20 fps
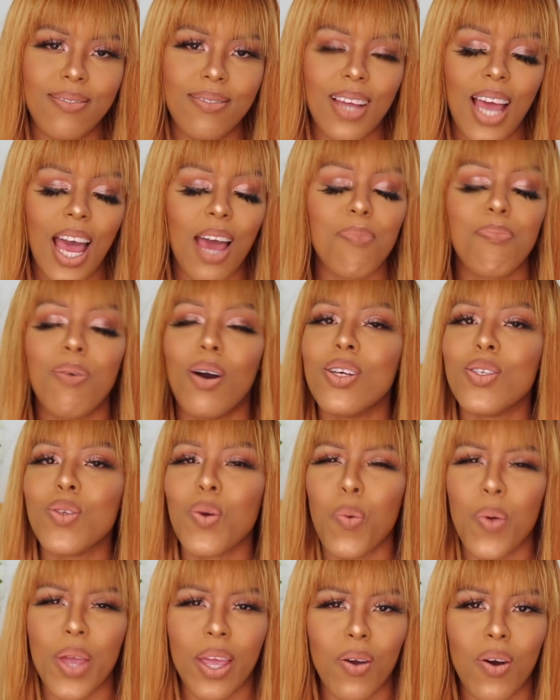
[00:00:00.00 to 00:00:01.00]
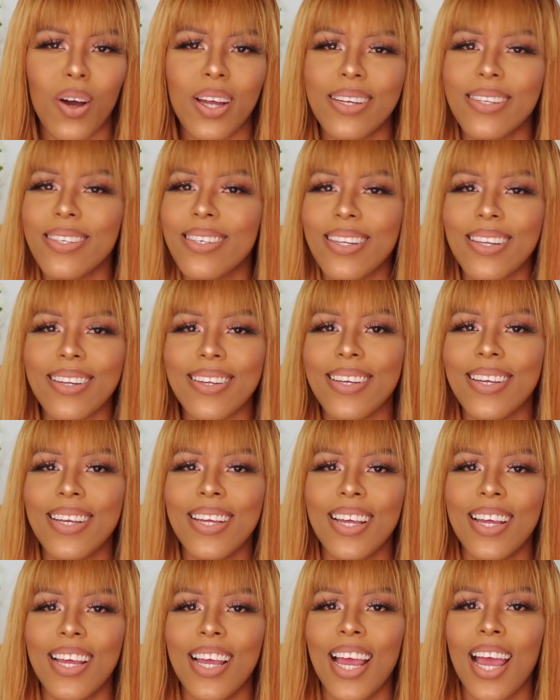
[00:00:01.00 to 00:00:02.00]
I'd pass away, honestly.
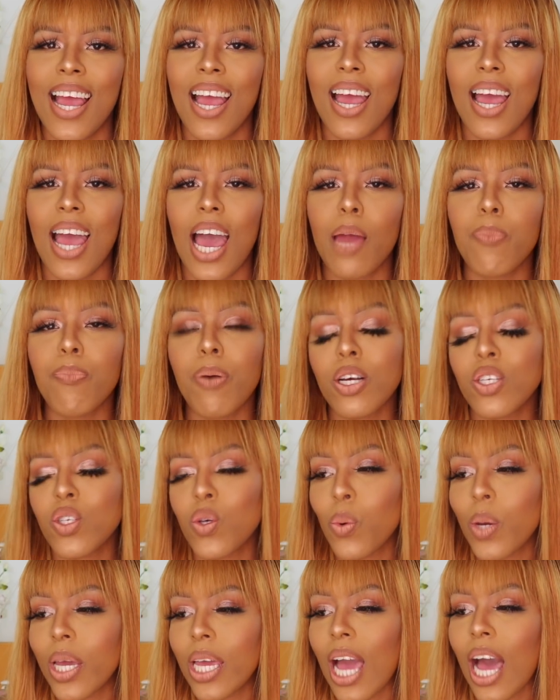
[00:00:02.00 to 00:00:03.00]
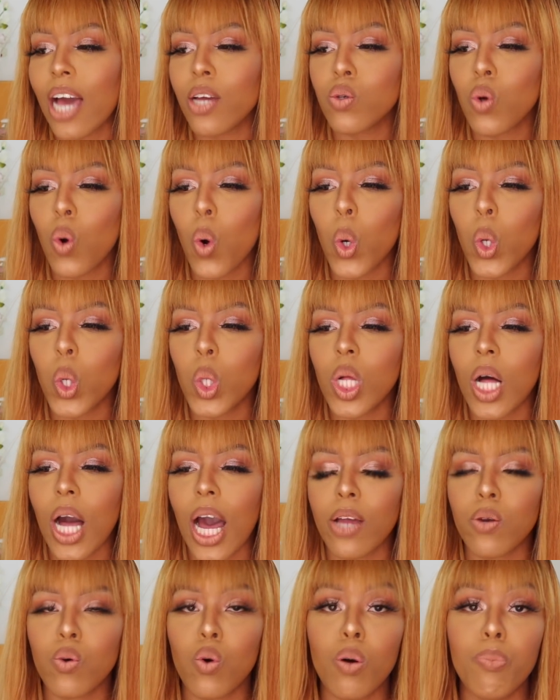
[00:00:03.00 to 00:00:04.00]
I'd pass away. I'd call
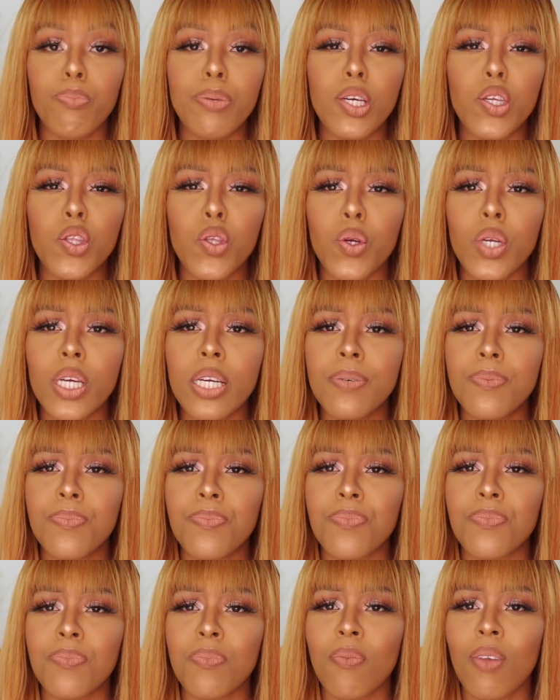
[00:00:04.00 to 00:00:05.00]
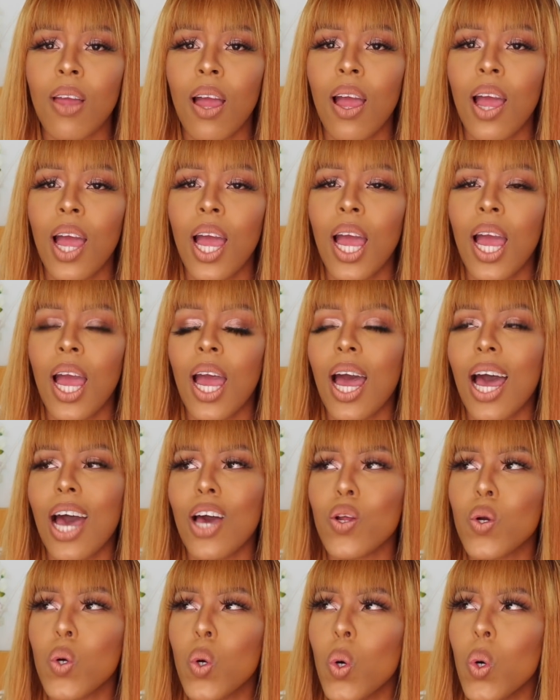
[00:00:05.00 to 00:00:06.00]
B3.
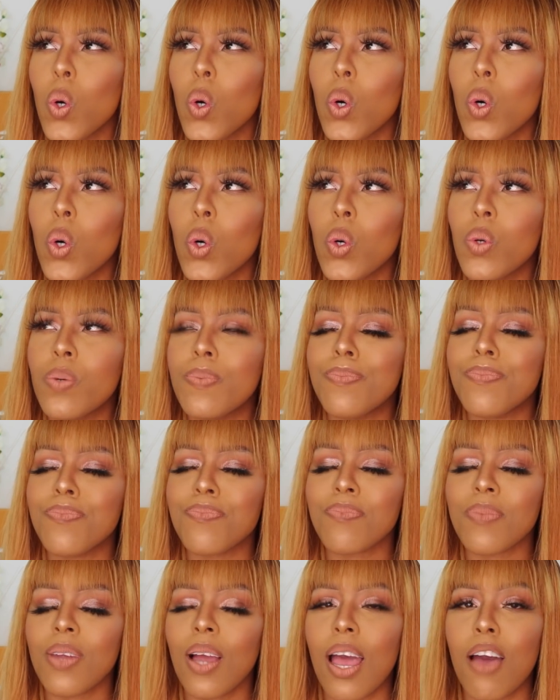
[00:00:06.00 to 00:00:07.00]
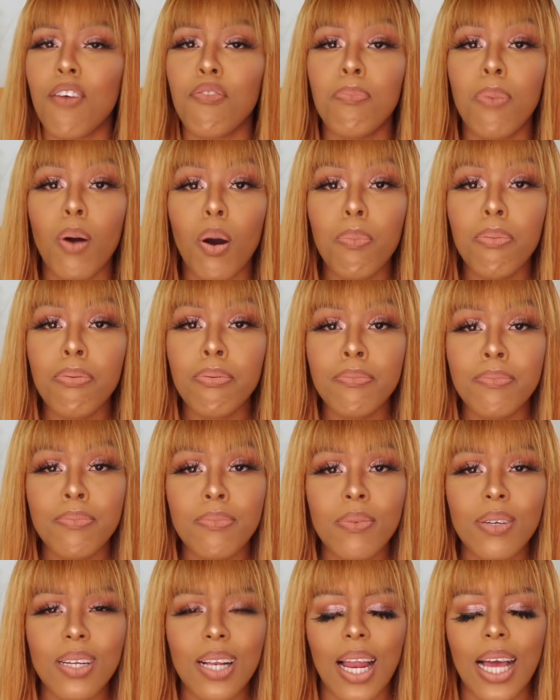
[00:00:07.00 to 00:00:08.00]
I'd call F Bob
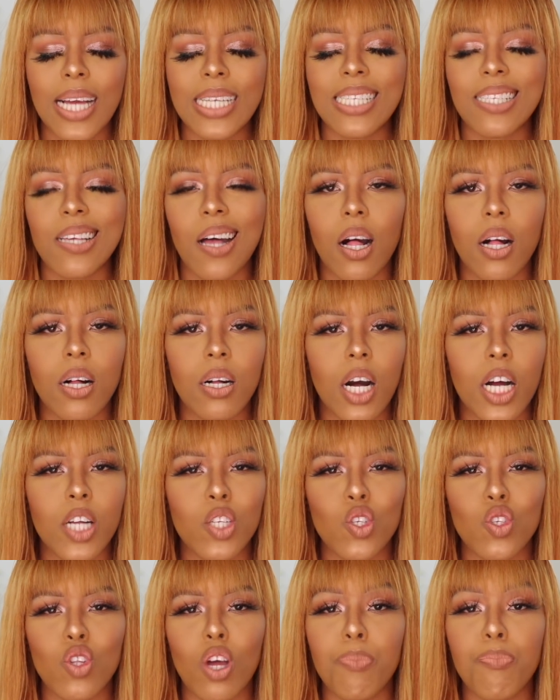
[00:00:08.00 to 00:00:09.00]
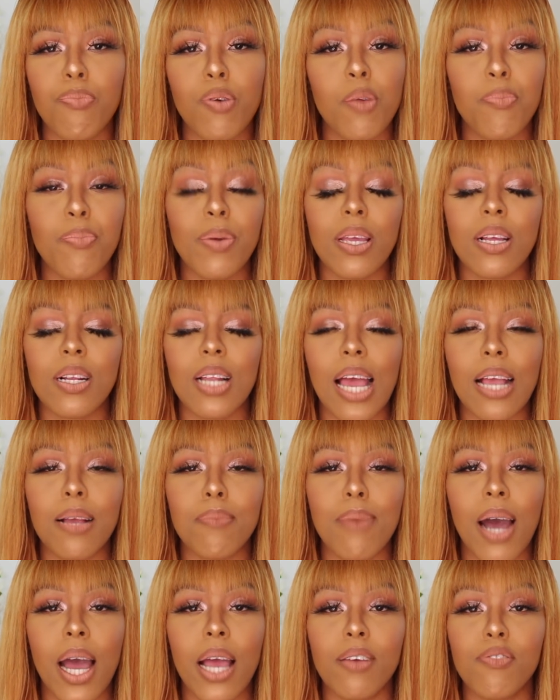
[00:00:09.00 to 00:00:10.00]
clientele. I'd start prepping like
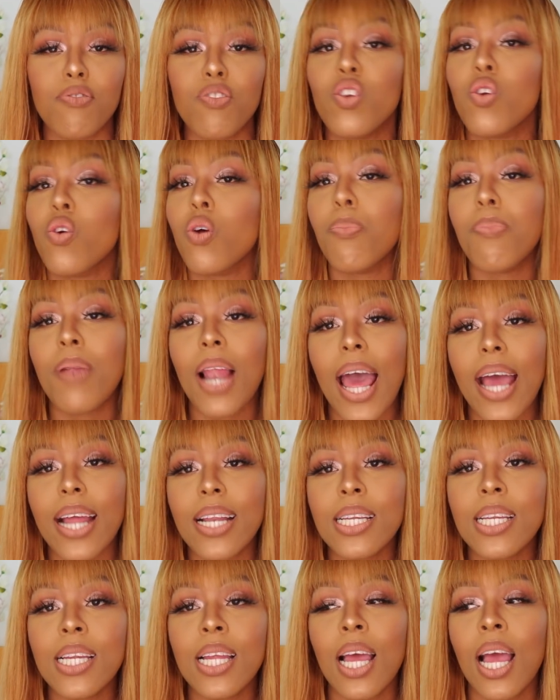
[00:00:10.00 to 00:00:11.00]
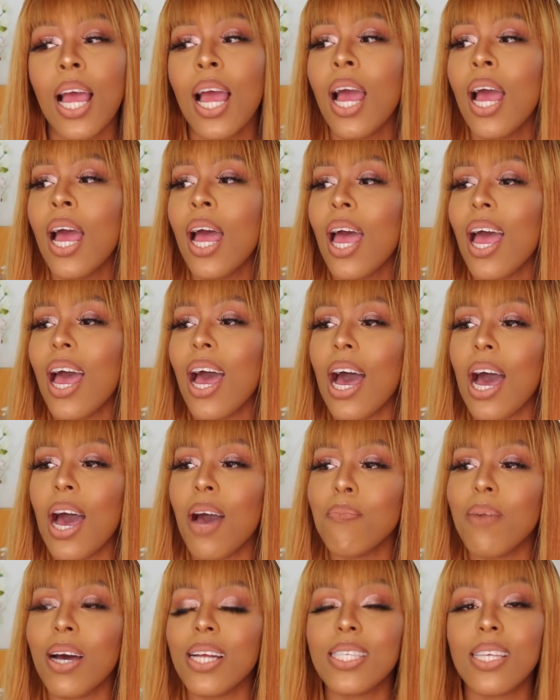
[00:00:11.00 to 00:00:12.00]
my funeral plan.
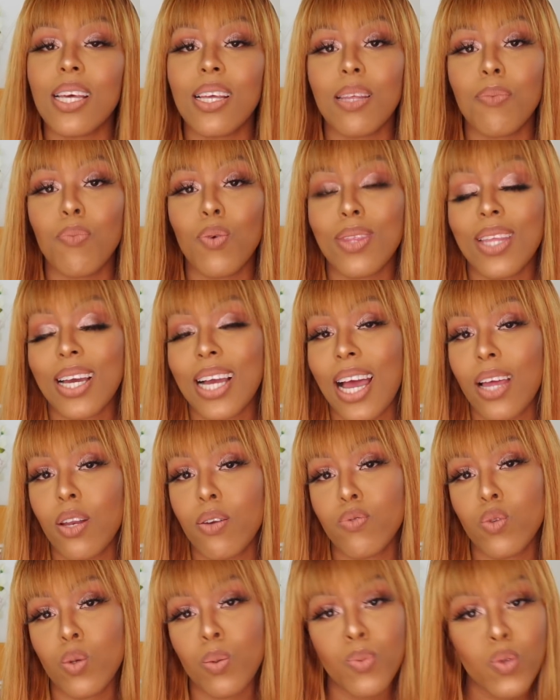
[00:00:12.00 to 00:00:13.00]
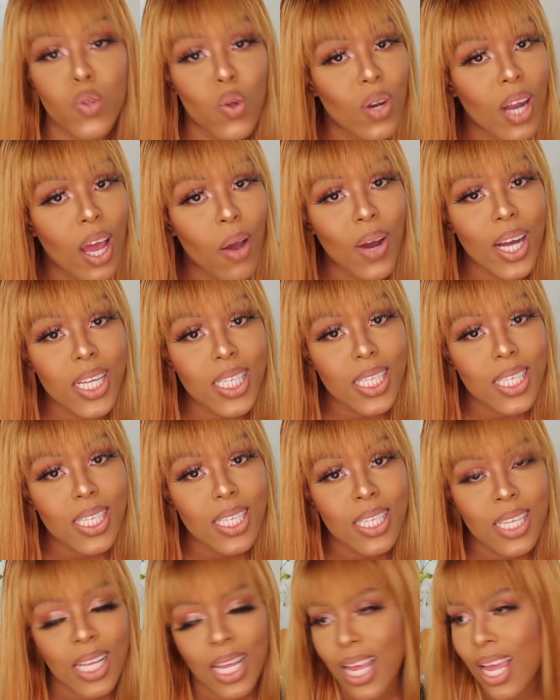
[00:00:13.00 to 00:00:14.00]
I'd tell them the kind of tombstone I want.
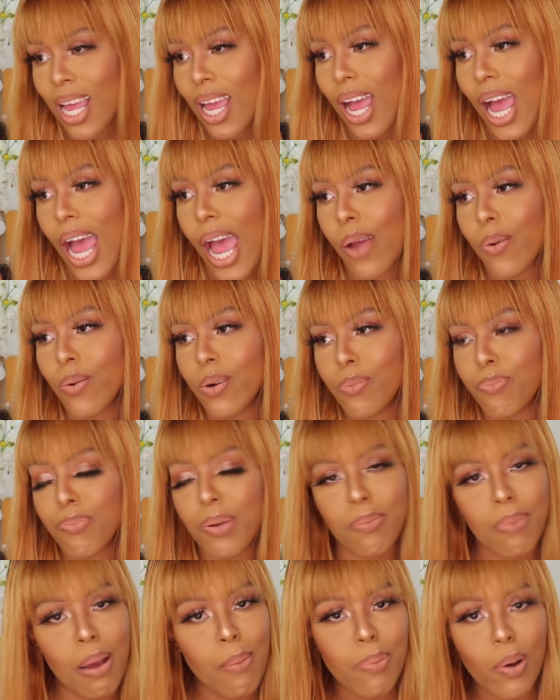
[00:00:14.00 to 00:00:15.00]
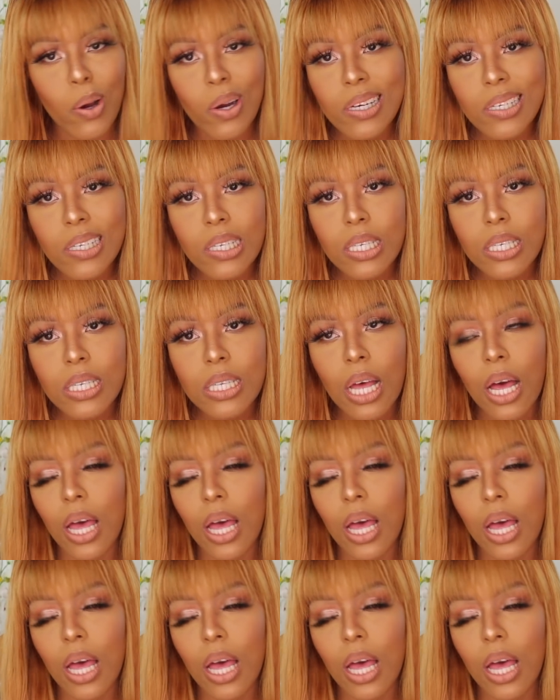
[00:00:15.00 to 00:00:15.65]
I would pick my box.